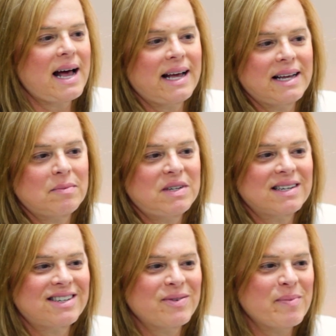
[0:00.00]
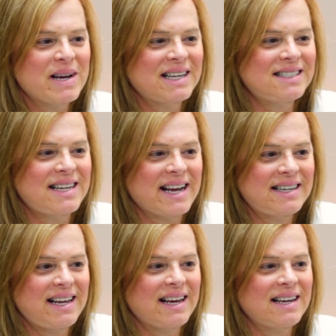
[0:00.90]
Hi, I'm Doctor Rebecca
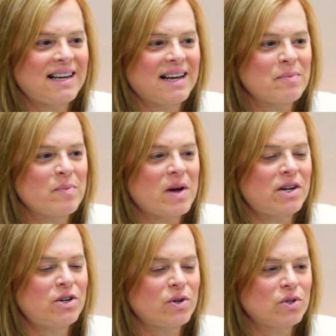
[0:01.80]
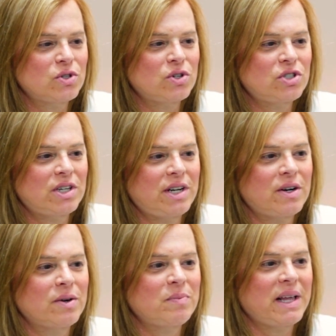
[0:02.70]
Stachniak. I'm a neurosurgeon
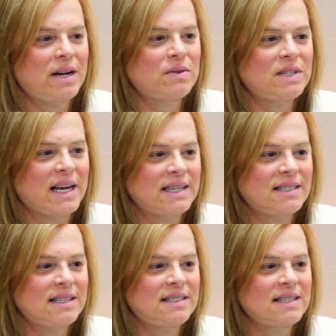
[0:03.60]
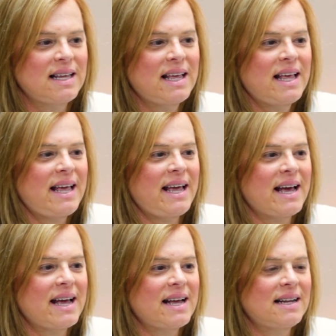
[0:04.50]
here in Plano, Texas,
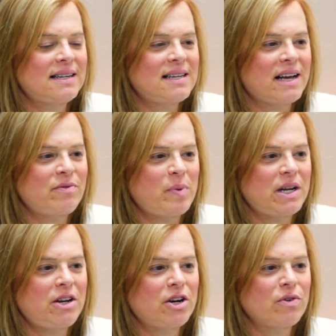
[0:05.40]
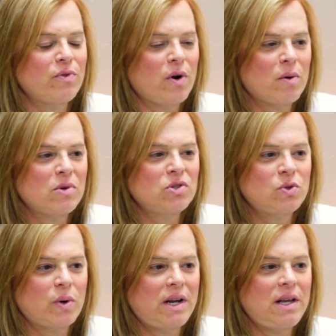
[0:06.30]
and I've been here for almost
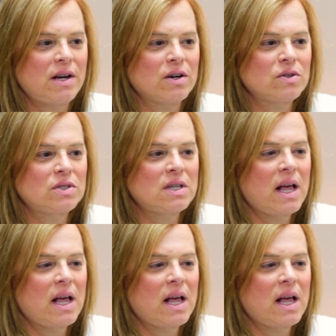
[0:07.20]
twenty years.